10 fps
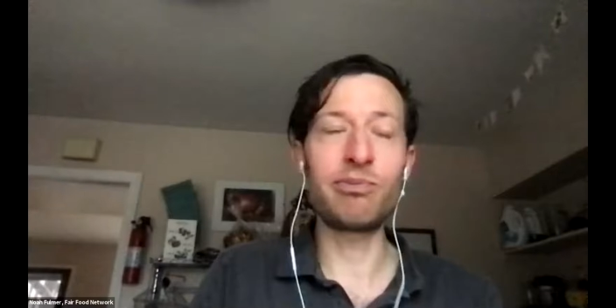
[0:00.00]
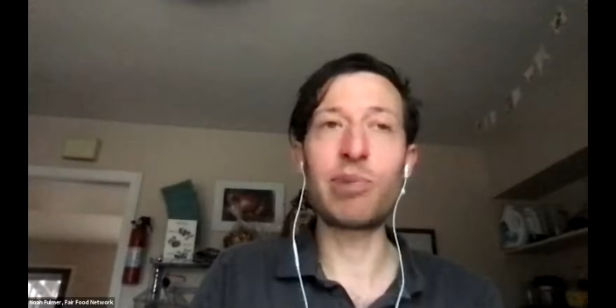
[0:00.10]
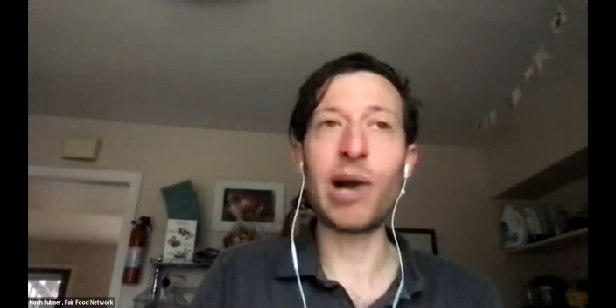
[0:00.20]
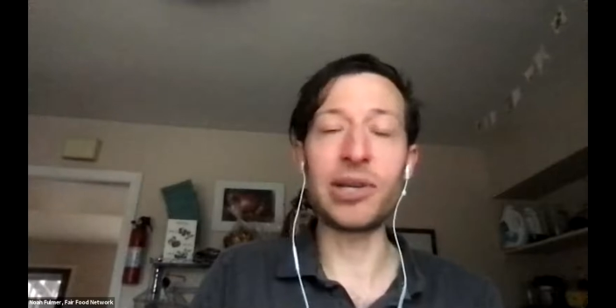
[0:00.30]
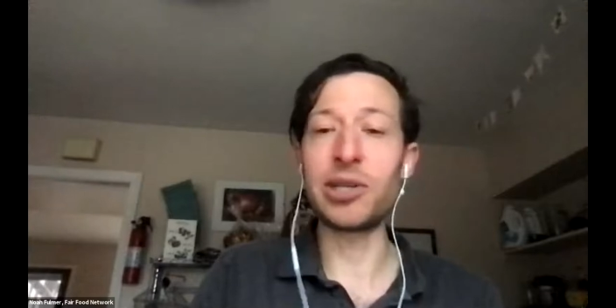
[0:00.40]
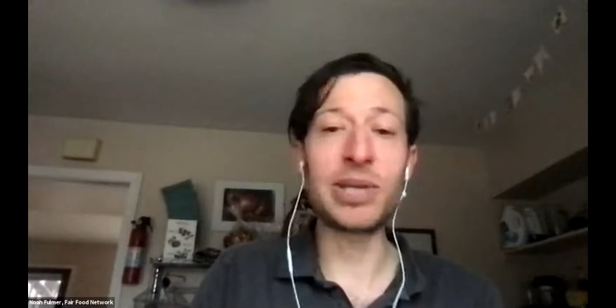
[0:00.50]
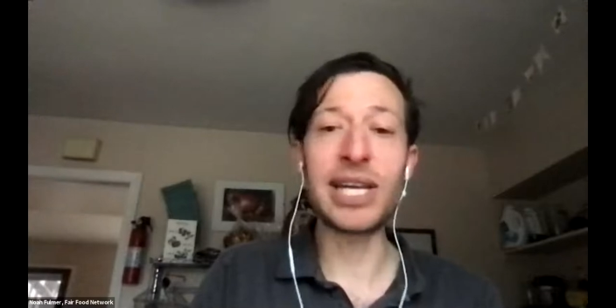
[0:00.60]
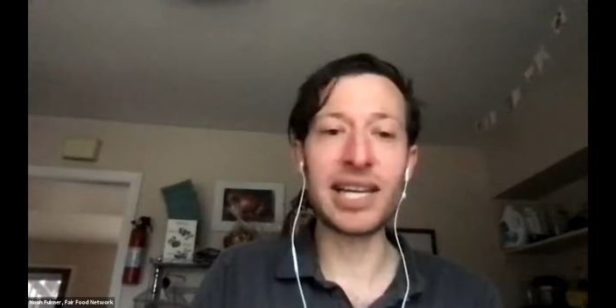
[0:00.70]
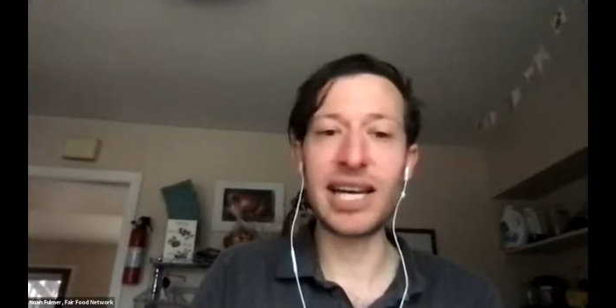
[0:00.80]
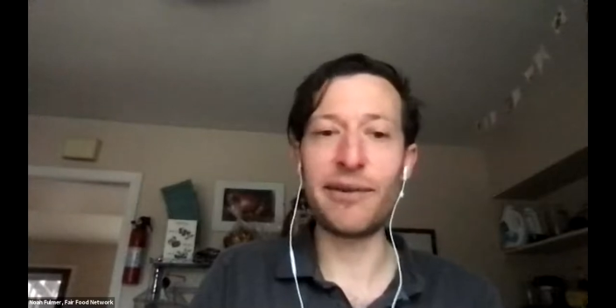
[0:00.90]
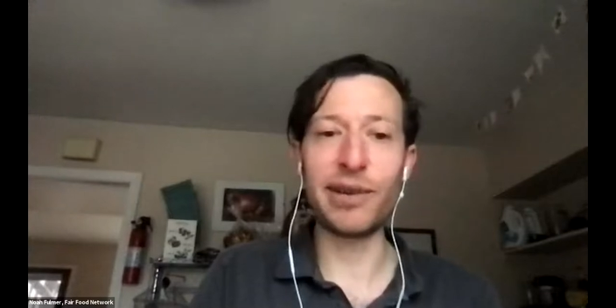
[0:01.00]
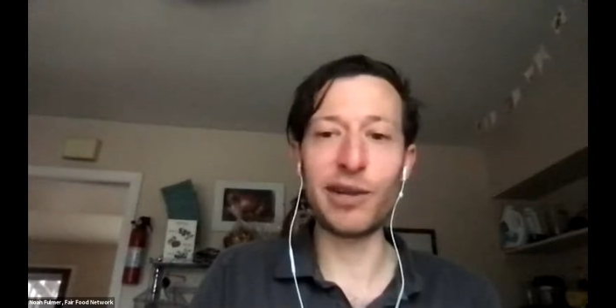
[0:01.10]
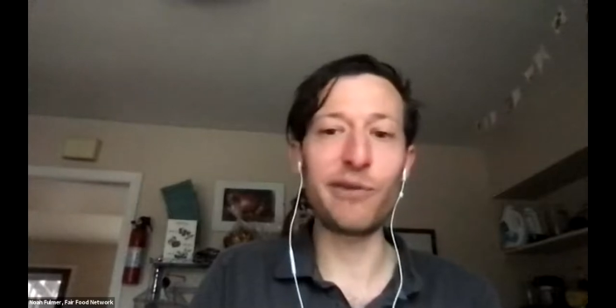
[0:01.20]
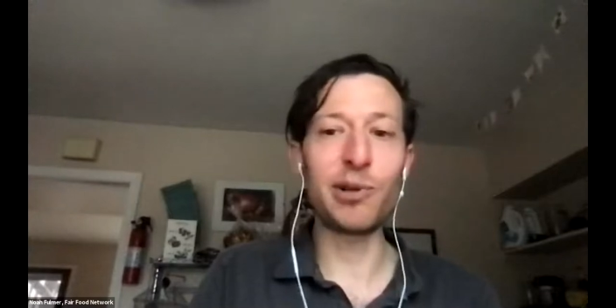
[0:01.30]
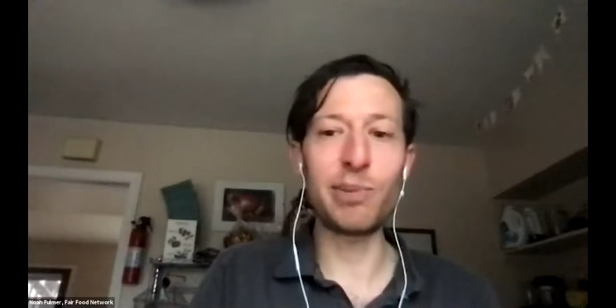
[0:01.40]
probably unique in having the
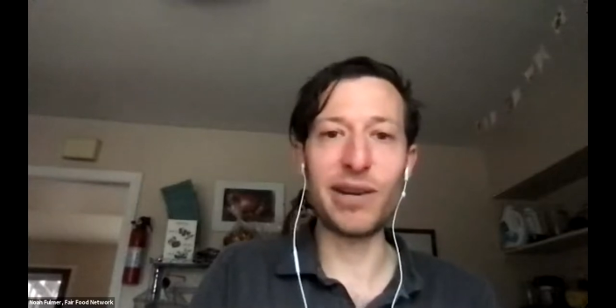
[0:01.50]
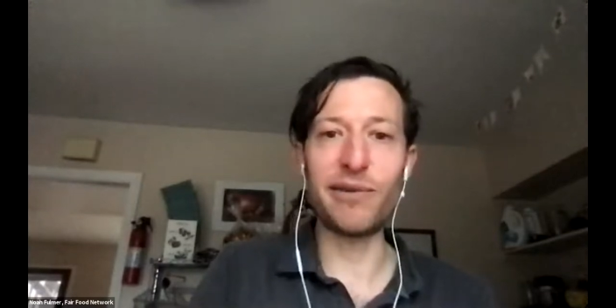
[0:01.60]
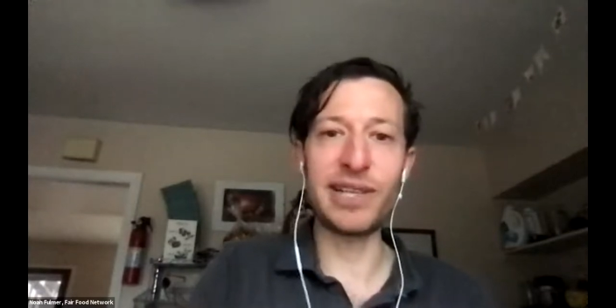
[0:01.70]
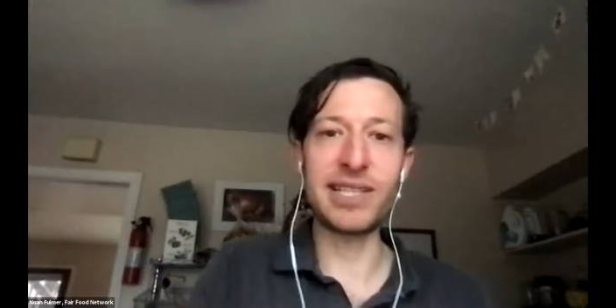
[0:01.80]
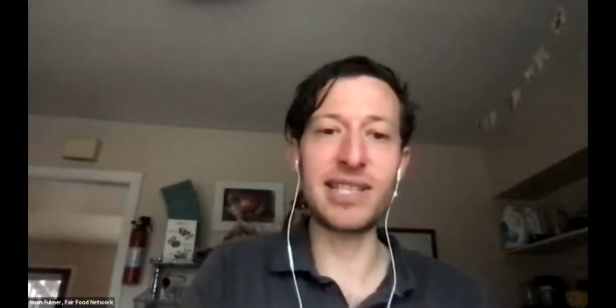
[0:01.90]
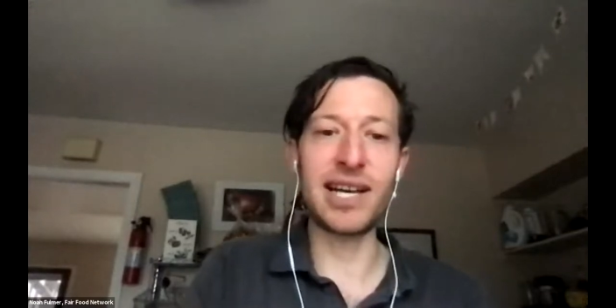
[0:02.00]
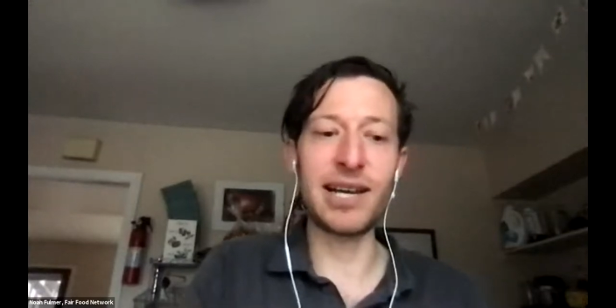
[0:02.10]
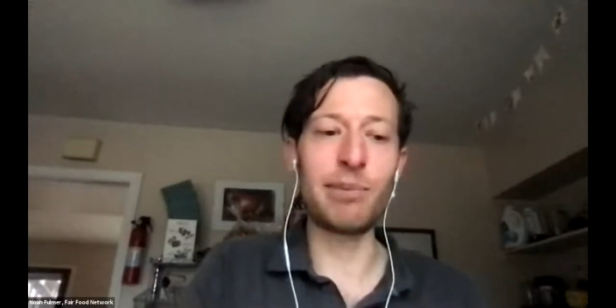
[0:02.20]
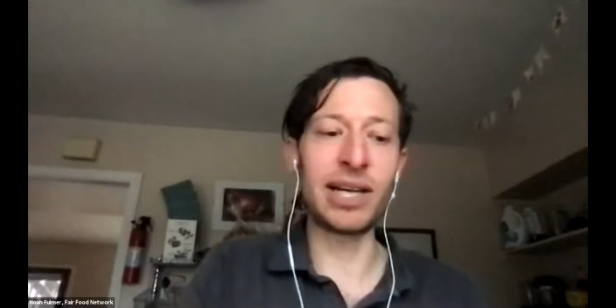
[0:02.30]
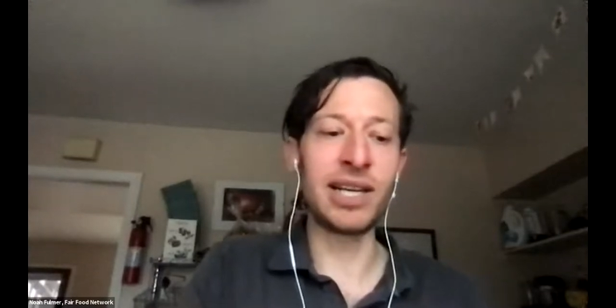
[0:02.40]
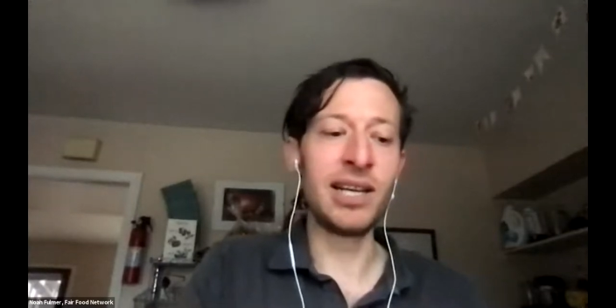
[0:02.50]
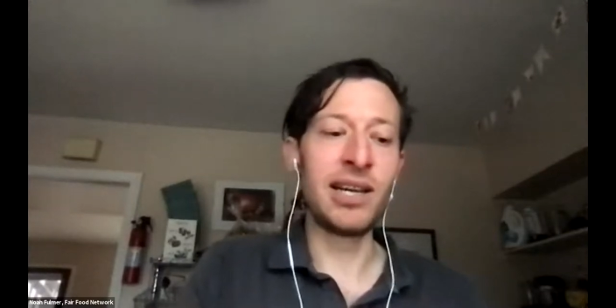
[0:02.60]
food benefits side, but